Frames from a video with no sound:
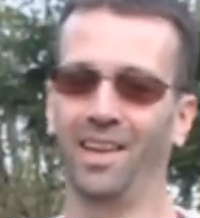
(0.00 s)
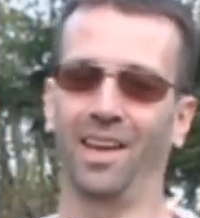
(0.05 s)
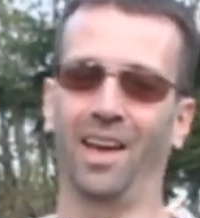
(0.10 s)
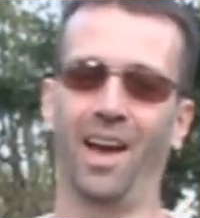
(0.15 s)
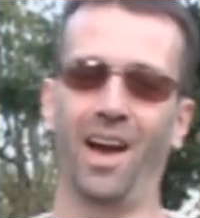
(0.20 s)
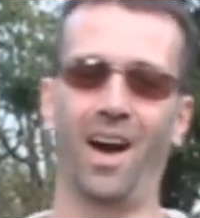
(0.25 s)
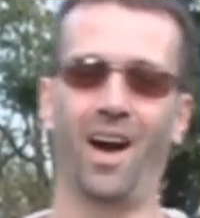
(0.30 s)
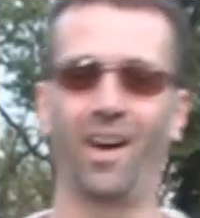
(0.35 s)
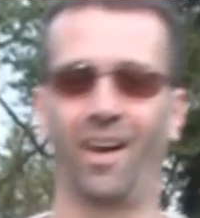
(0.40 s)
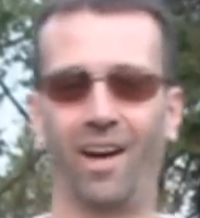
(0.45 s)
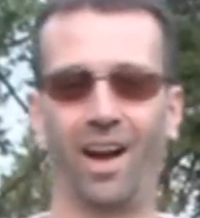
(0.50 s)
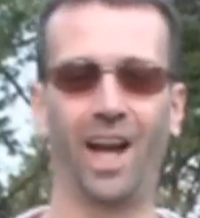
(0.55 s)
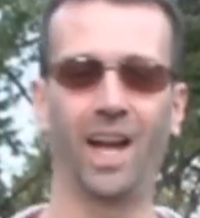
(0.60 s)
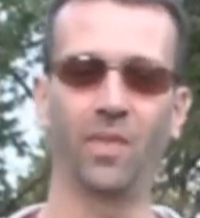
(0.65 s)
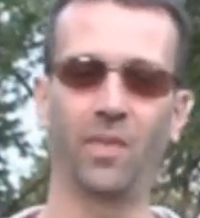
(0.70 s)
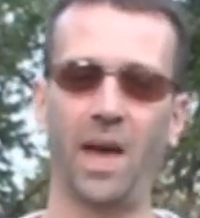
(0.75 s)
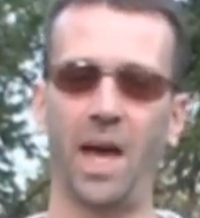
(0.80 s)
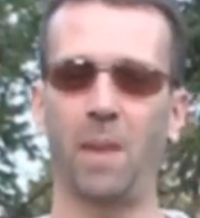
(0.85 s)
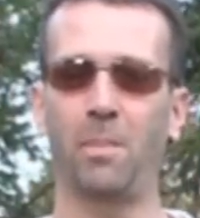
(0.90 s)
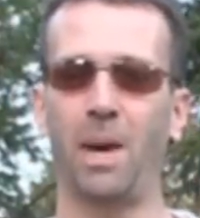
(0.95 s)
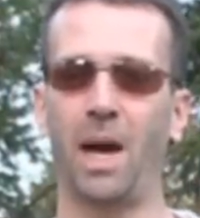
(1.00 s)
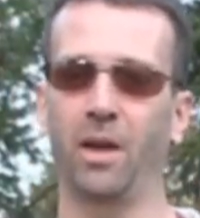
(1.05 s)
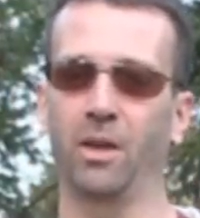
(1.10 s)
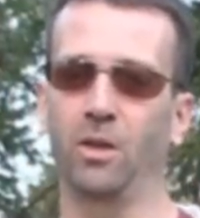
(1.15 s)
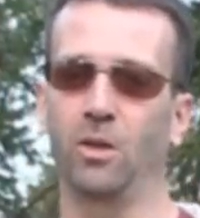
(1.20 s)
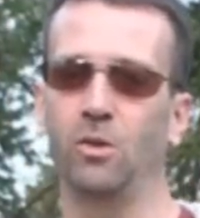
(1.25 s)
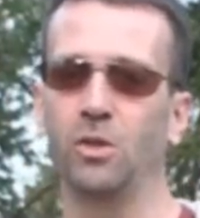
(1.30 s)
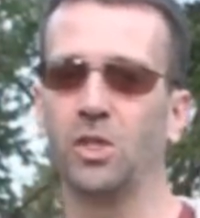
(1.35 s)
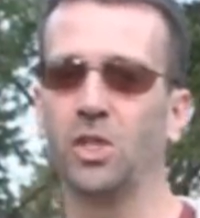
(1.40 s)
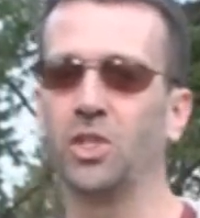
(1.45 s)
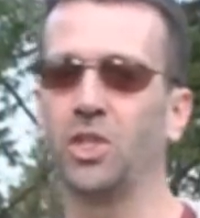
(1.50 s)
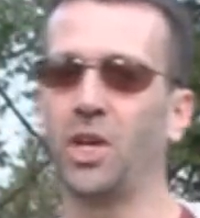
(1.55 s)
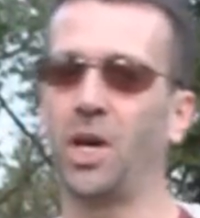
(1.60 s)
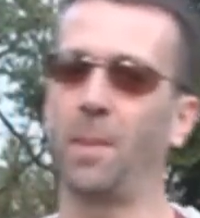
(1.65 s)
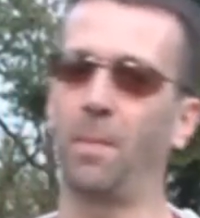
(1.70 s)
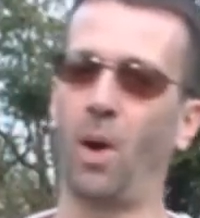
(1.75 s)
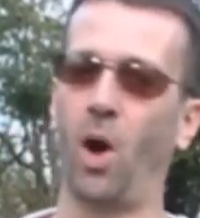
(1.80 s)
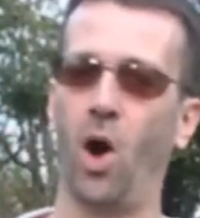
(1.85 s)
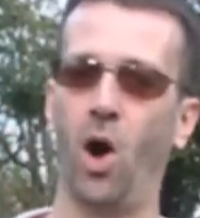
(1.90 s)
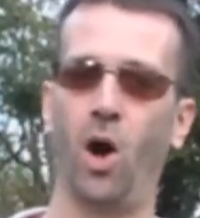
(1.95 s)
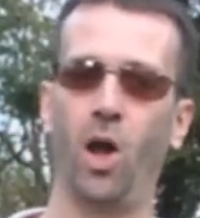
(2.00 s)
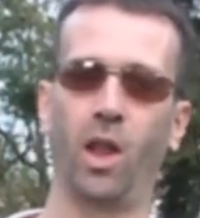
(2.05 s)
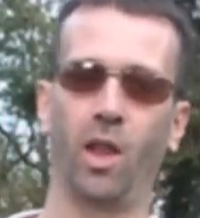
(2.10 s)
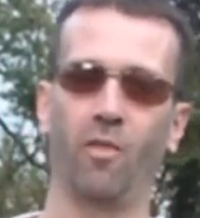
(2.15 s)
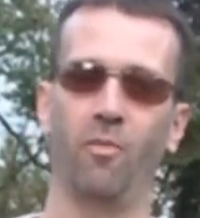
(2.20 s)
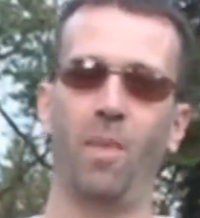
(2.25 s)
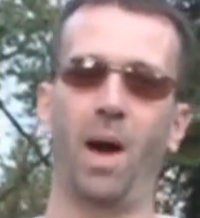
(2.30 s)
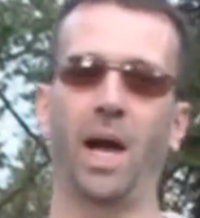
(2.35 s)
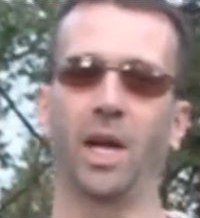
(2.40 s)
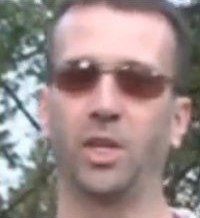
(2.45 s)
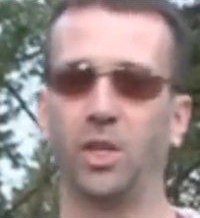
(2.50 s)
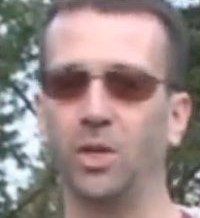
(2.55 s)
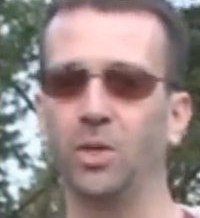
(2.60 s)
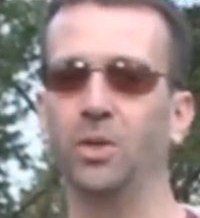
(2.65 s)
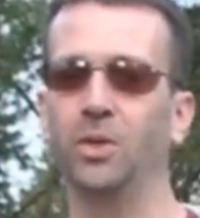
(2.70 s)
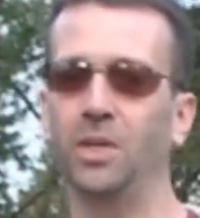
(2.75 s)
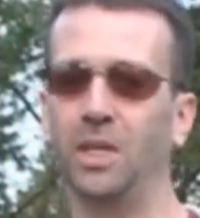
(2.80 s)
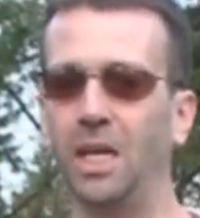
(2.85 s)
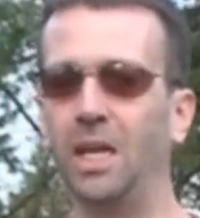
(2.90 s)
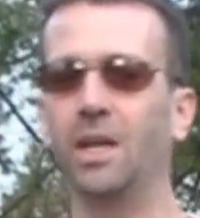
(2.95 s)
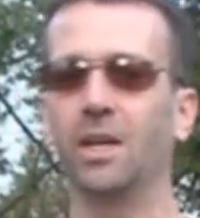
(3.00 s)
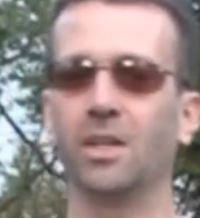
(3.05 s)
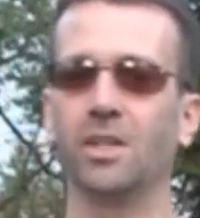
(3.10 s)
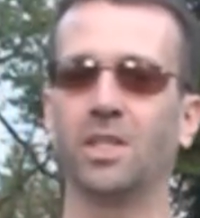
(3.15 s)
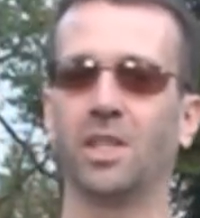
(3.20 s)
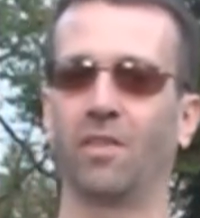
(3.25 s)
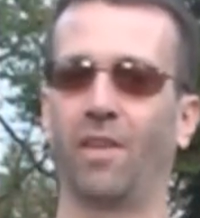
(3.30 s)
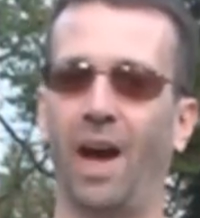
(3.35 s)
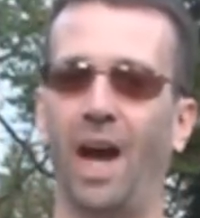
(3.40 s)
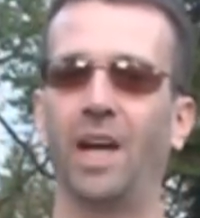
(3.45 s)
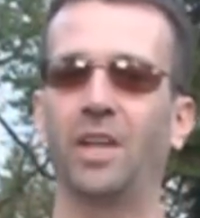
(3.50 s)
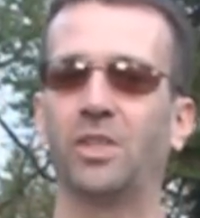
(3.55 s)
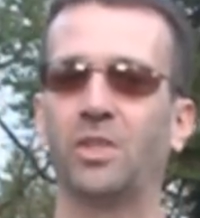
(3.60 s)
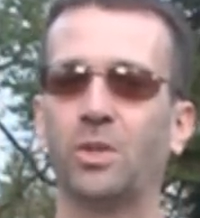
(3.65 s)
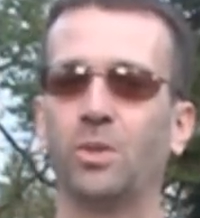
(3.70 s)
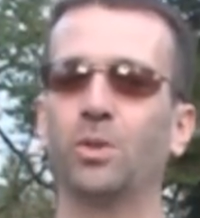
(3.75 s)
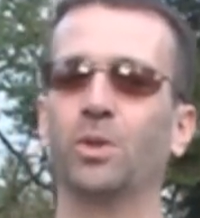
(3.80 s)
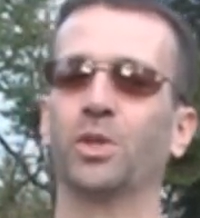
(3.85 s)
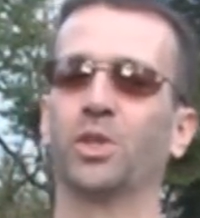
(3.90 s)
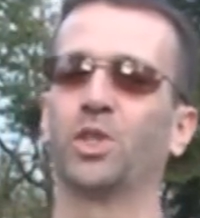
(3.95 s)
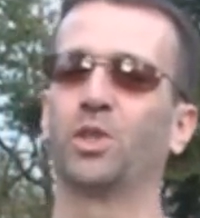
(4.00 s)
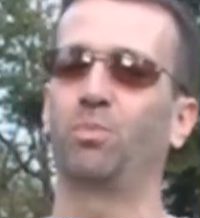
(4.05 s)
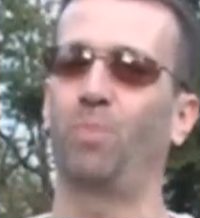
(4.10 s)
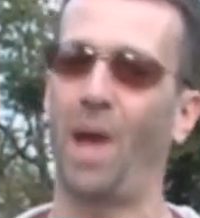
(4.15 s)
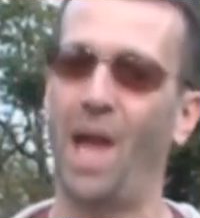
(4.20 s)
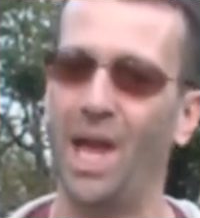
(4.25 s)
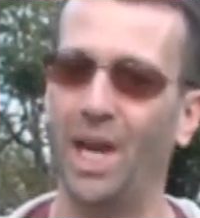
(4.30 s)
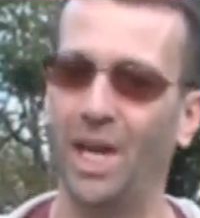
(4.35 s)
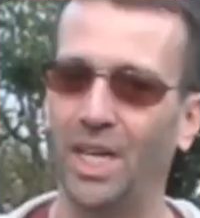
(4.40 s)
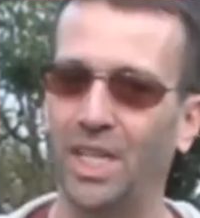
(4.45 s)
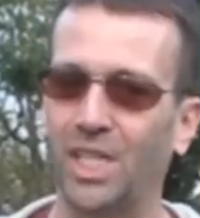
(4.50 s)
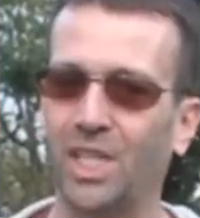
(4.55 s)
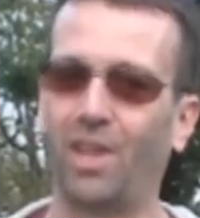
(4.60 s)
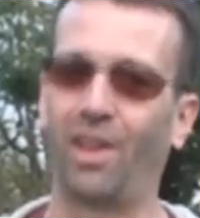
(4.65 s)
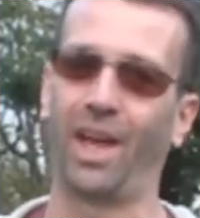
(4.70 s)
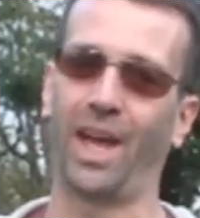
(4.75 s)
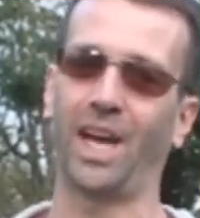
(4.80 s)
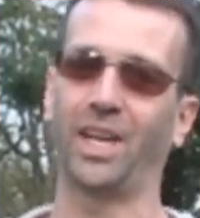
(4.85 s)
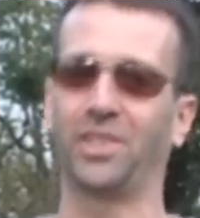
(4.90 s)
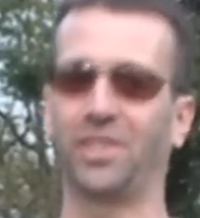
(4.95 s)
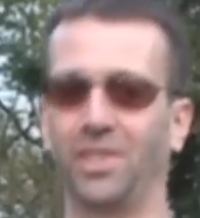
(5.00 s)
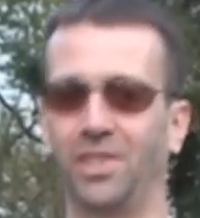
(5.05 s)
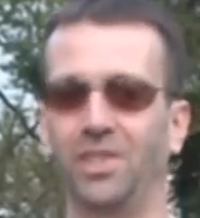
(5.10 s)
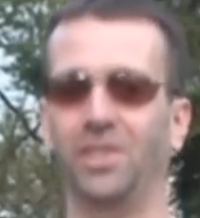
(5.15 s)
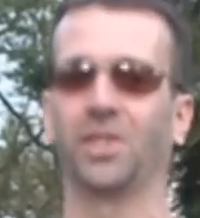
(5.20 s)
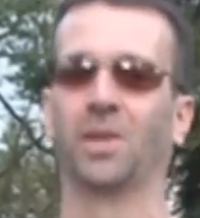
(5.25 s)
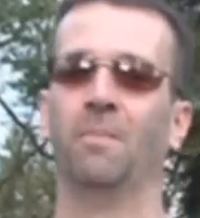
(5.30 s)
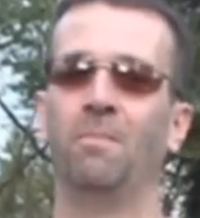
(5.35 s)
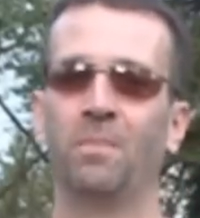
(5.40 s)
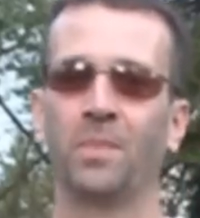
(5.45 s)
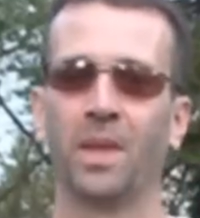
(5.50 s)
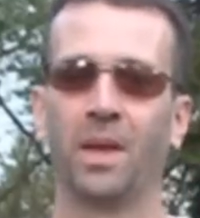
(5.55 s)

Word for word: Yeah, all right, that about uses up all of my two years of high school Spanish classes.